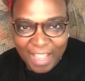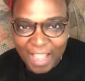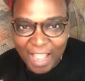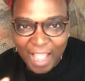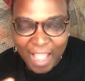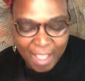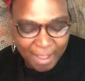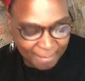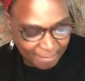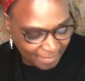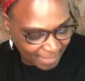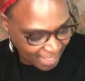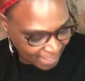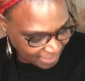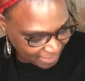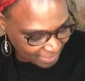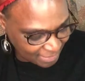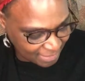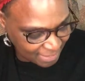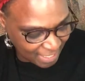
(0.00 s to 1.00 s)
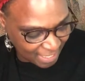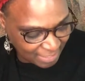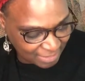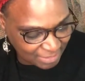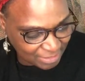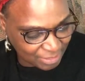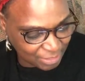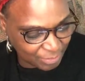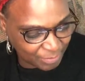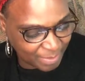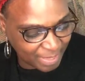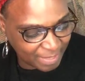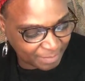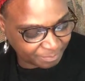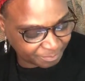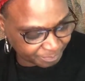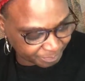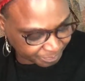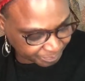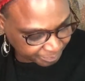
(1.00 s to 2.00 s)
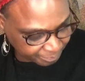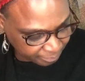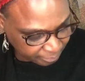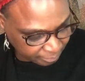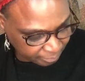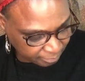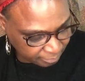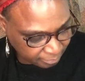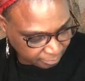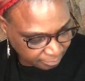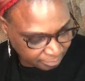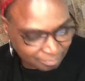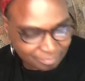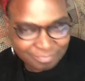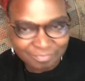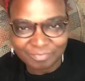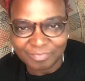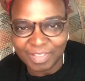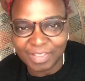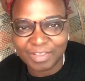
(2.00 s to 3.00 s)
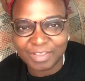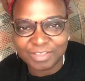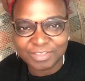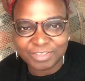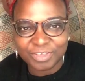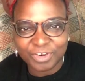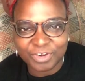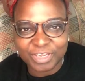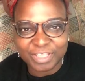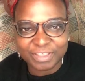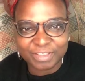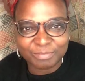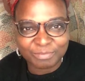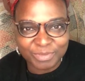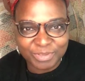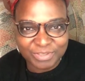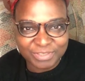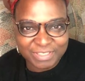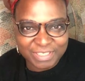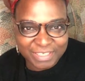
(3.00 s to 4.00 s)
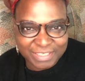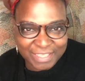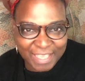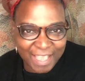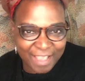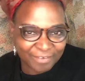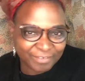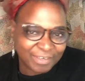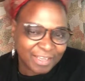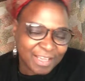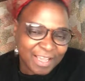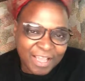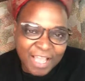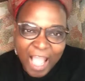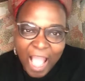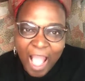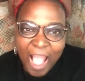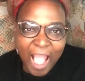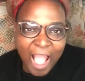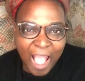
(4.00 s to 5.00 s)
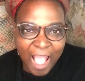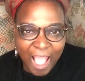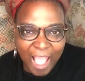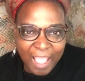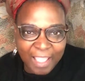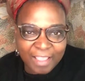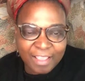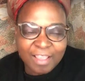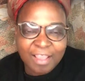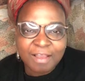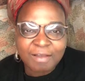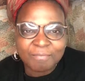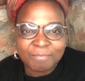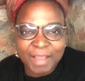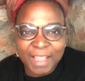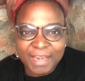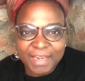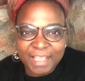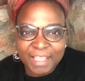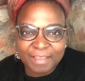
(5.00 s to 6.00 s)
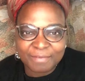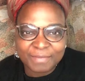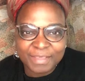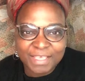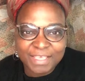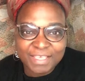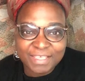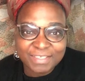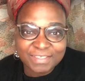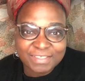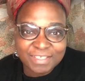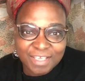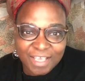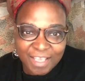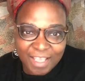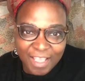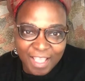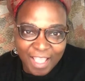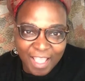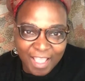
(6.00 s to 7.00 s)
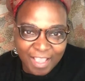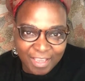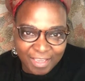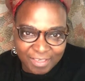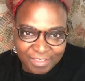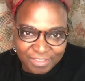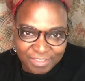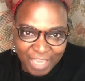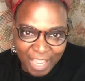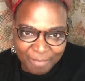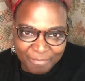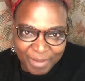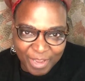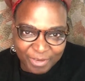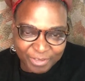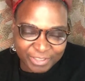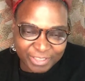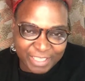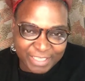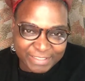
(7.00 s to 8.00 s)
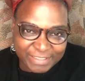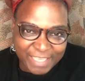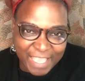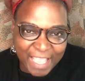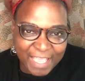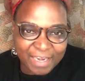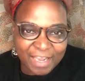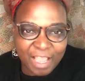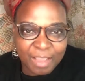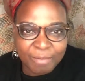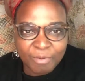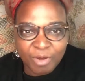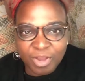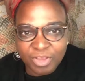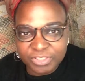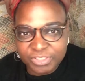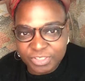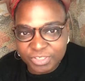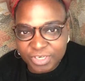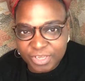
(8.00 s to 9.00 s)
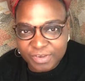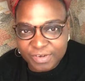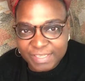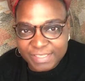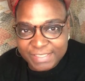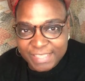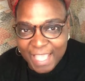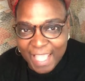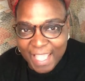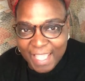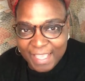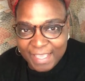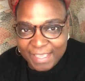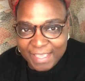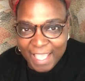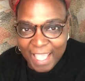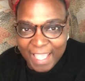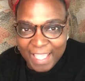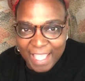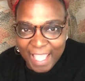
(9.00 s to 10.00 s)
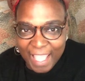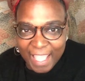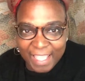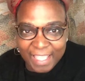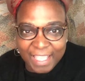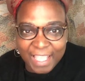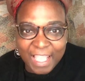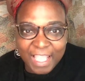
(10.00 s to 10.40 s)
let's get to it. And turning the music down. Hi, my name is Chapeau Claudette. I'm also known as AKA